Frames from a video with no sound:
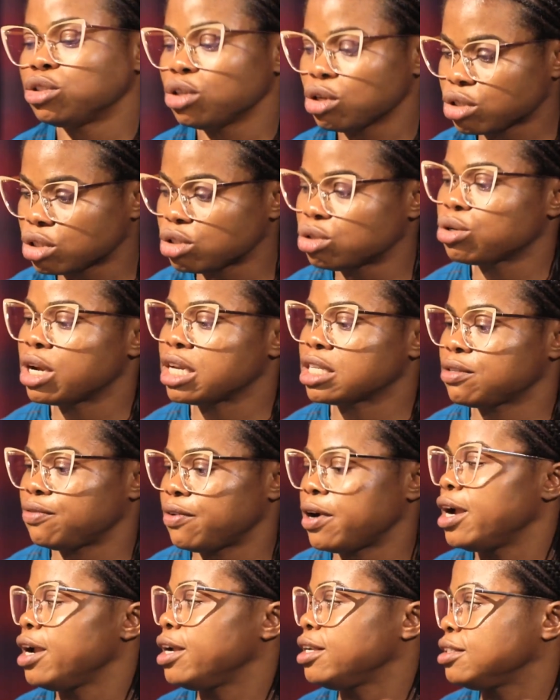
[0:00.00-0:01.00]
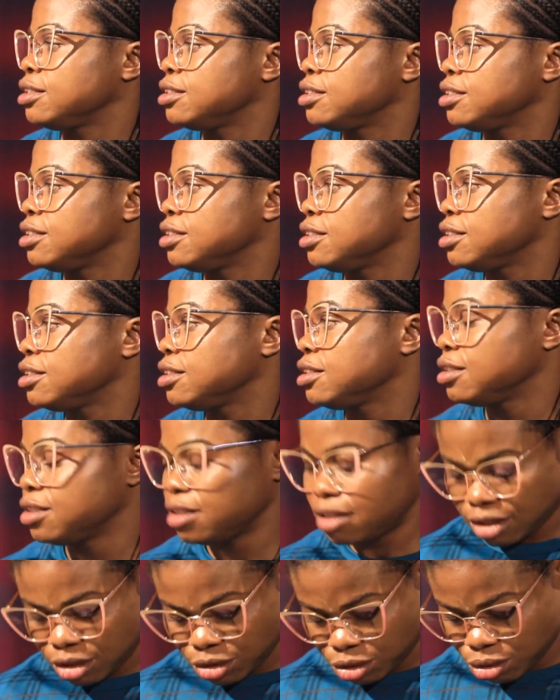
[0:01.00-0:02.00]
but just dress fine.
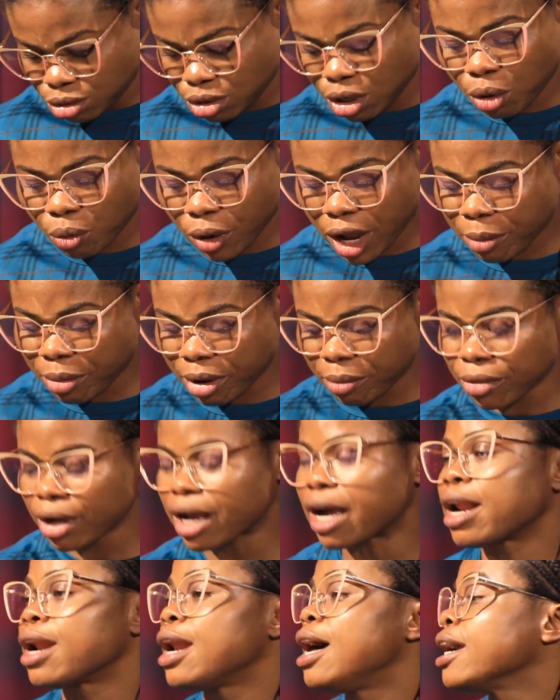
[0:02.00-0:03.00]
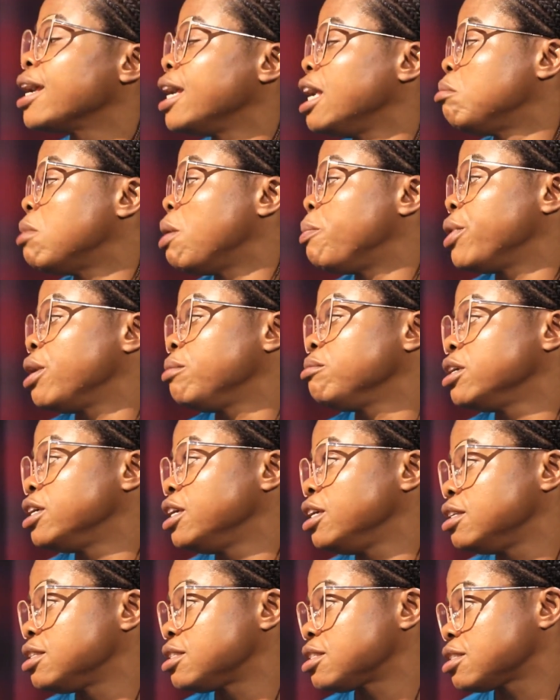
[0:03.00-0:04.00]
Today, when I'm going to
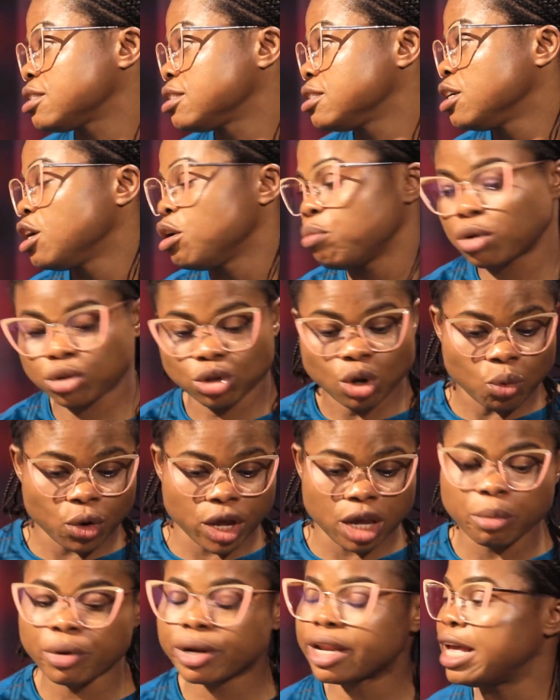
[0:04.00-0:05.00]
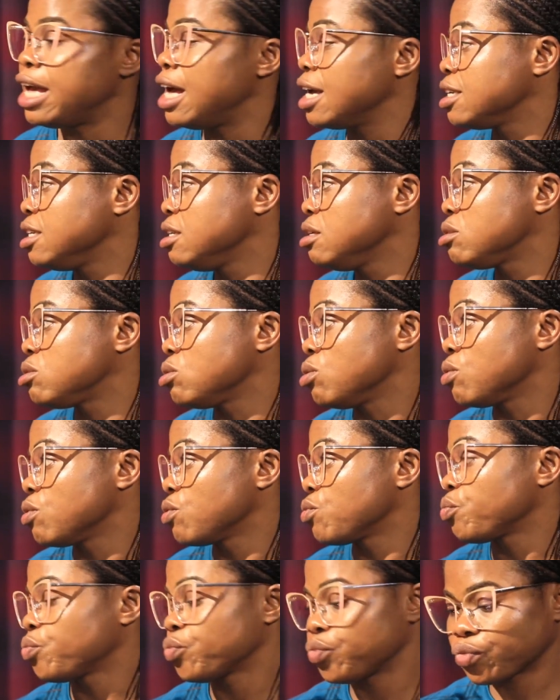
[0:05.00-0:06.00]
gate, but don't want to so.
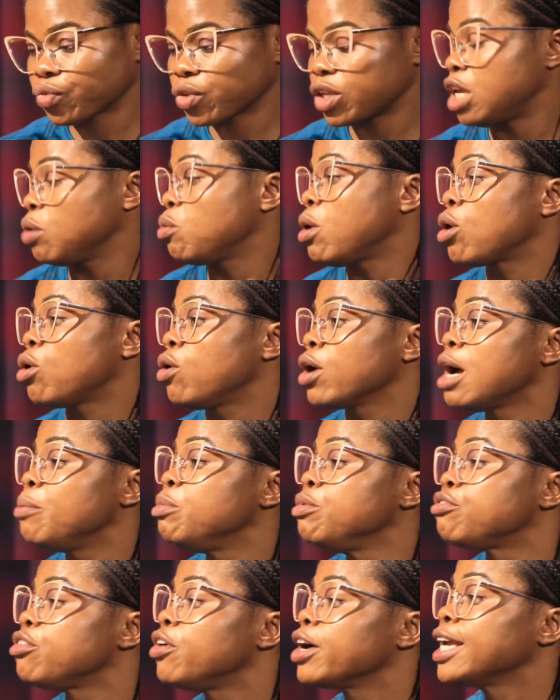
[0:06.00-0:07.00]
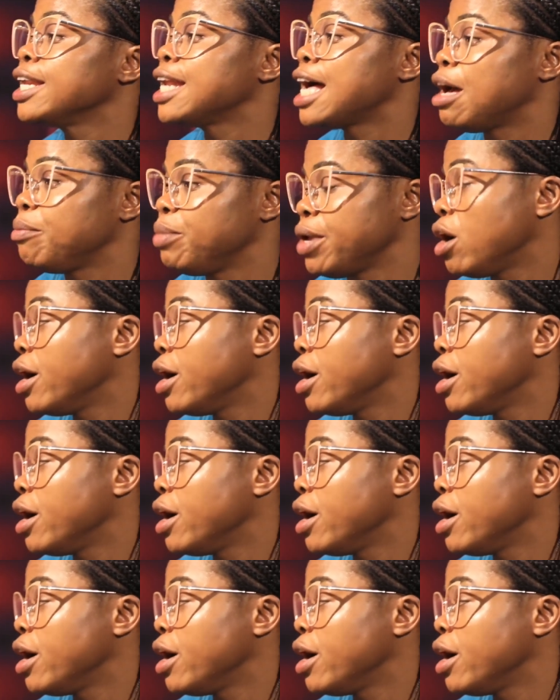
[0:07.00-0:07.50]
Before again,